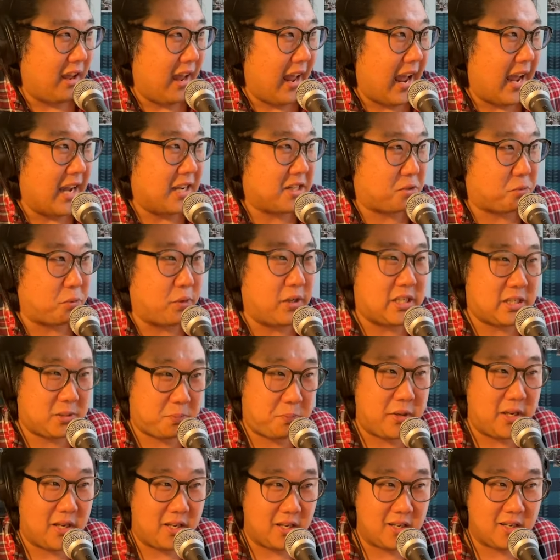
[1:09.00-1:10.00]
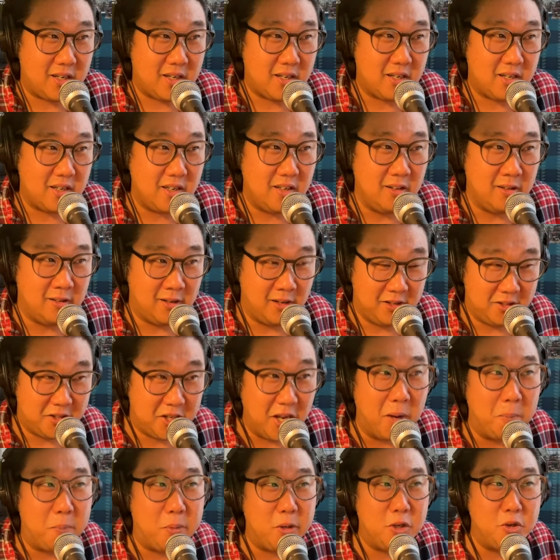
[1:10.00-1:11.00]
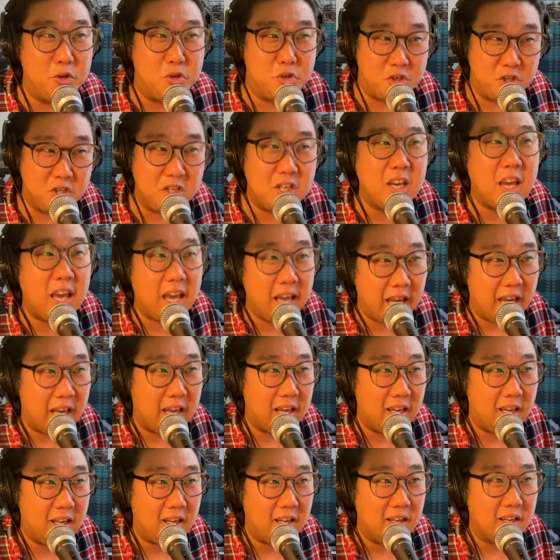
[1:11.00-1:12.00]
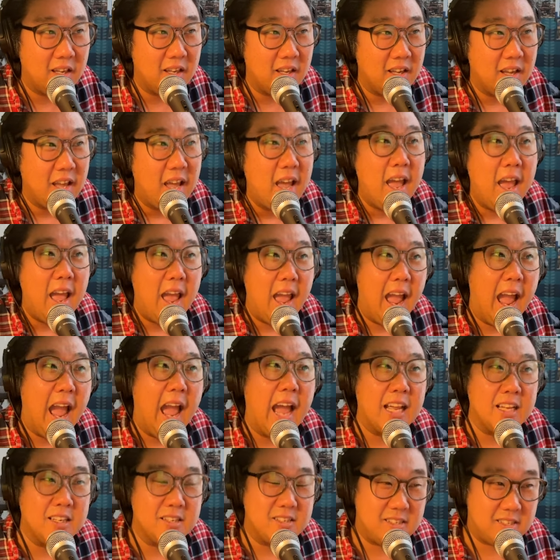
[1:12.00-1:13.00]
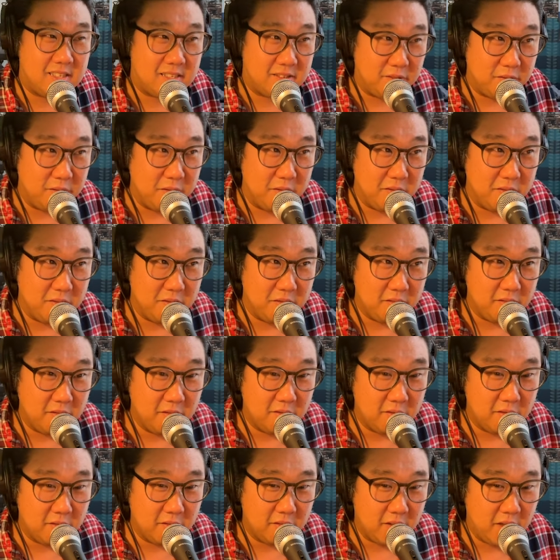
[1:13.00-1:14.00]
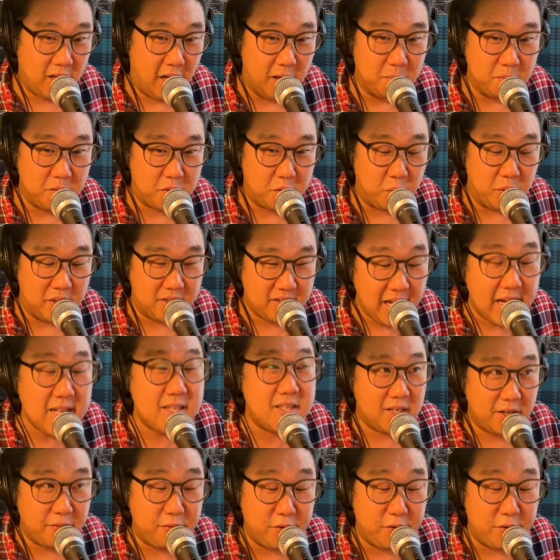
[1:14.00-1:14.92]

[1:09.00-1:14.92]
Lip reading: as we speak, the WGA has come to a tentative